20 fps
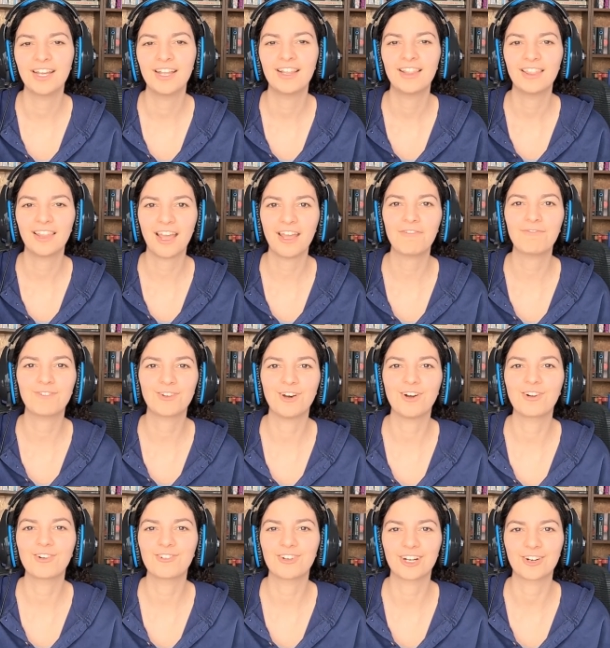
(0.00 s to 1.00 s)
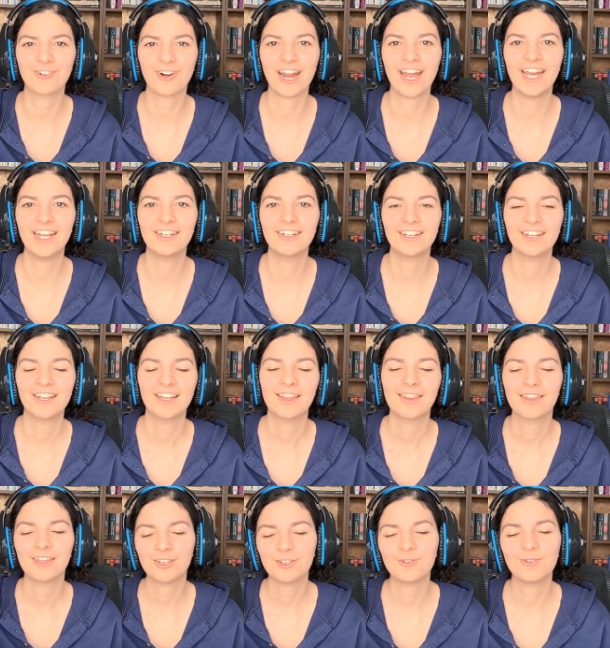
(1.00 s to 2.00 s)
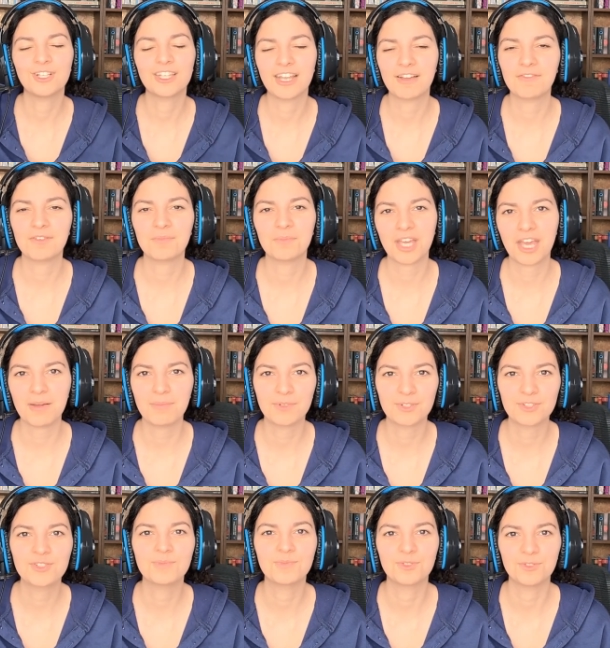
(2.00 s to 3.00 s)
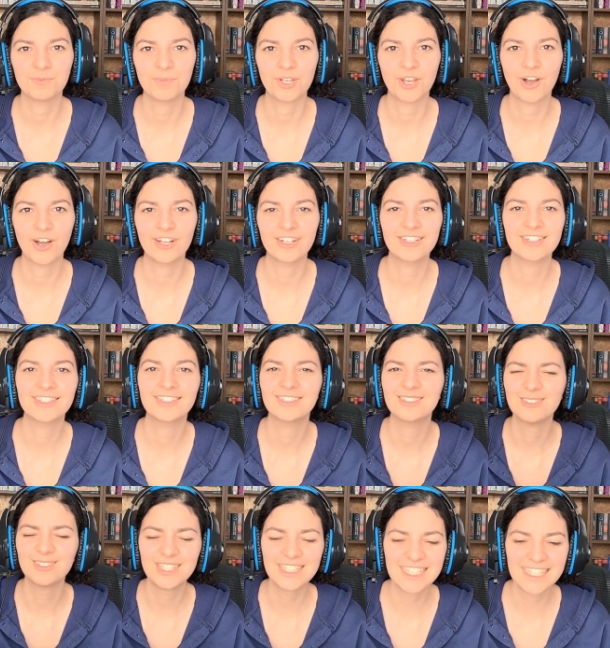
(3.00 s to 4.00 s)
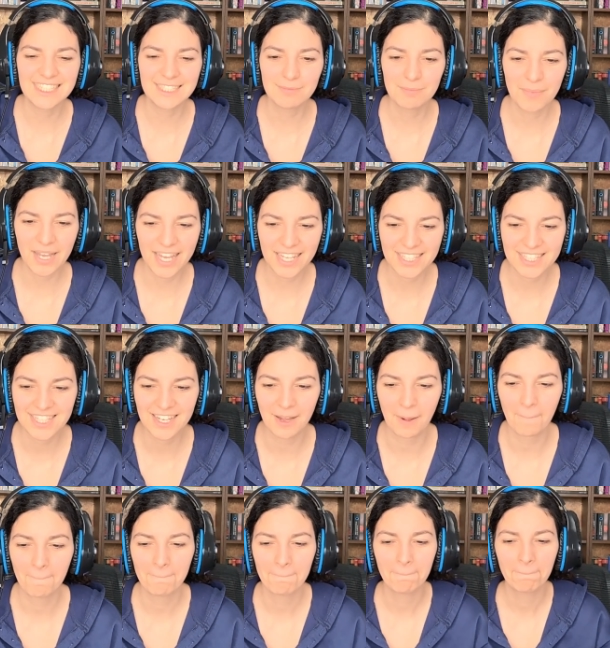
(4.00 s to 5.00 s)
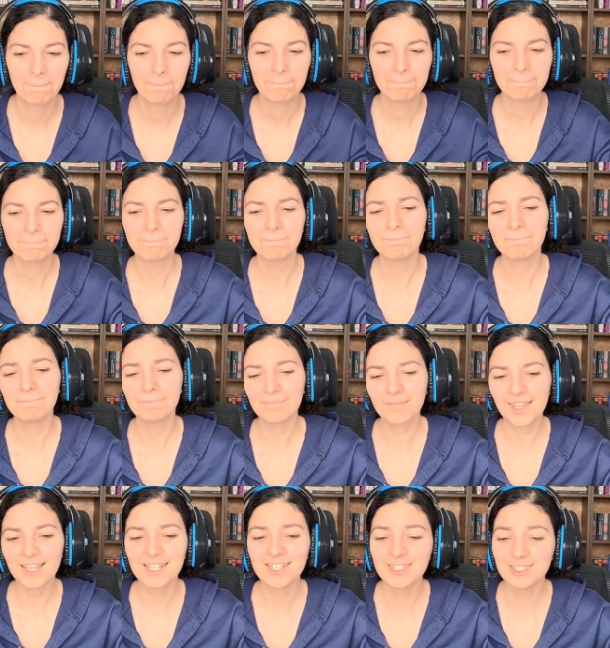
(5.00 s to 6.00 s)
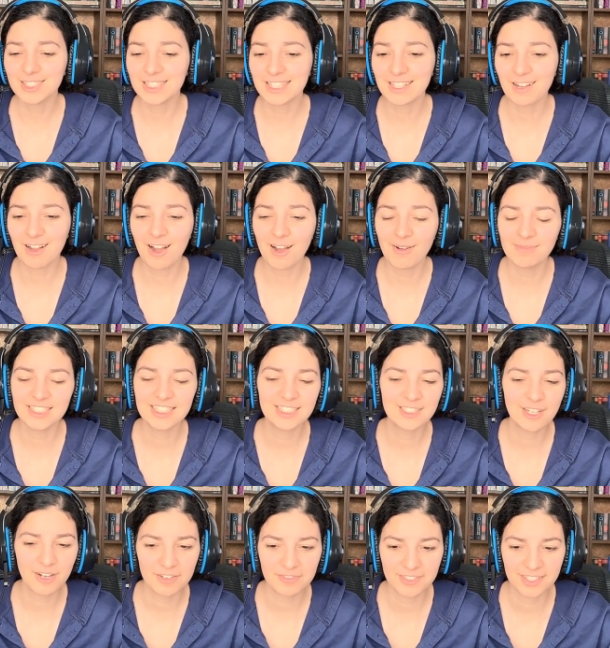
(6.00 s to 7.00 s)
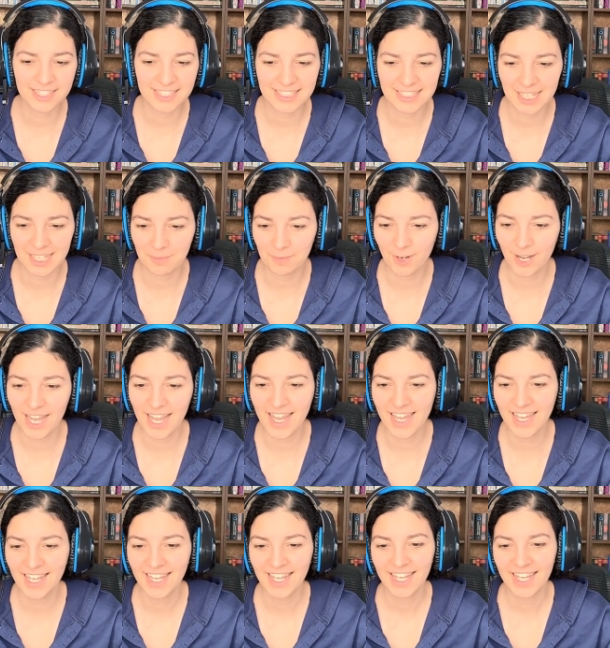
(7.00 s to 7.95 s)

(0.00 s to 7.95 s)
lifelong regret that you will never be able to move beyond. So it doesn't matter. And you'll see the comments, no, I feel the same way.